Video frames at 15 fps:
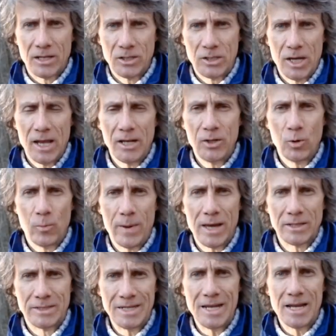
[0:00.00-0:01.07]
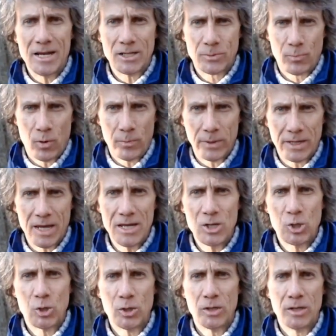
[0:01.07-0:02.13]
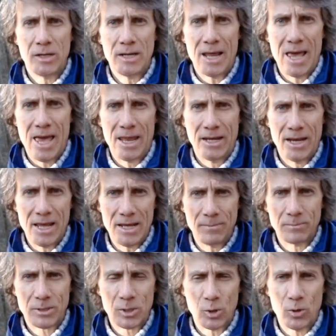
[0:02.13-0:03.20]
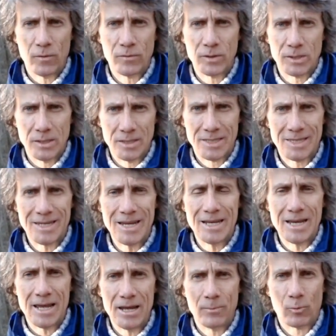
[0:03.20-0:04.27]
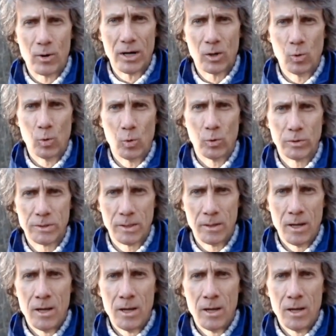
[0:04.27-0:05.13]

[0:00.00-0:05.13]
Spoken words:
can tell you about DNS propagation and name servers and CNAME records, and